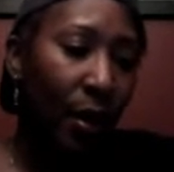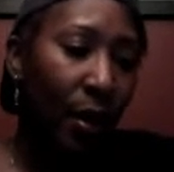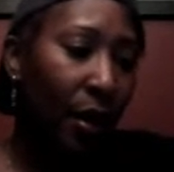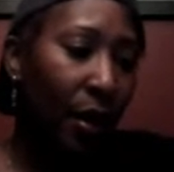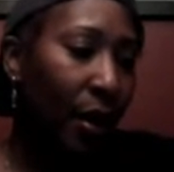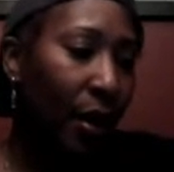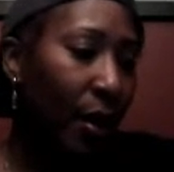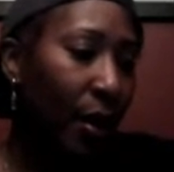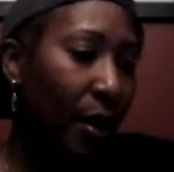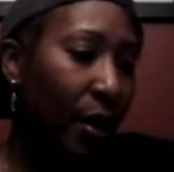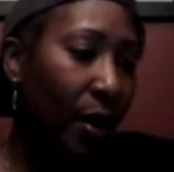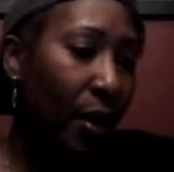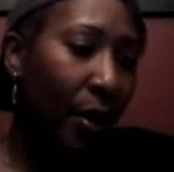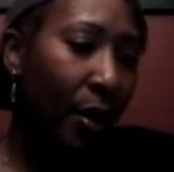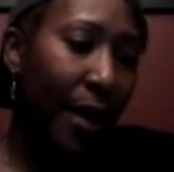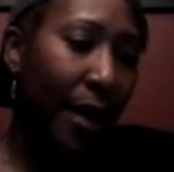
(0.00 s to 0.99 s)

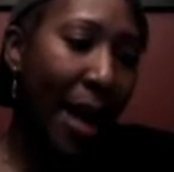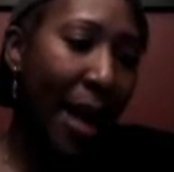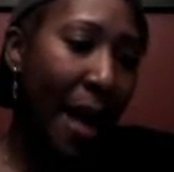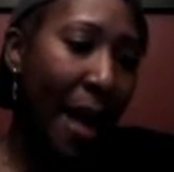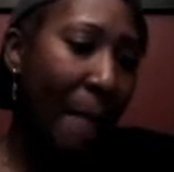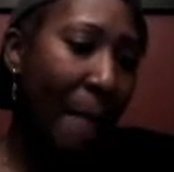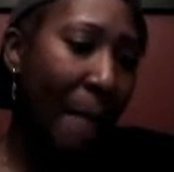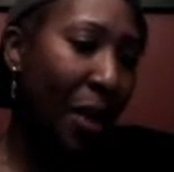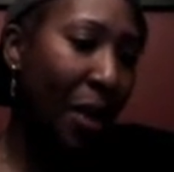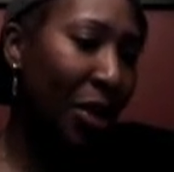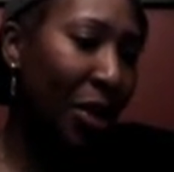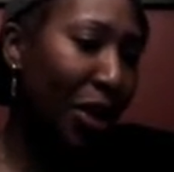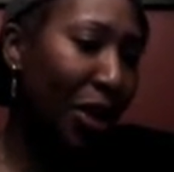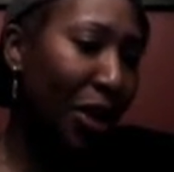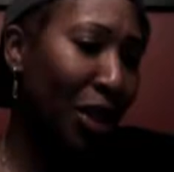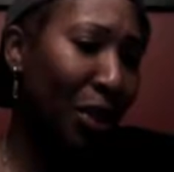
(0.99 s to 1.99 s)
Lord, have mercy,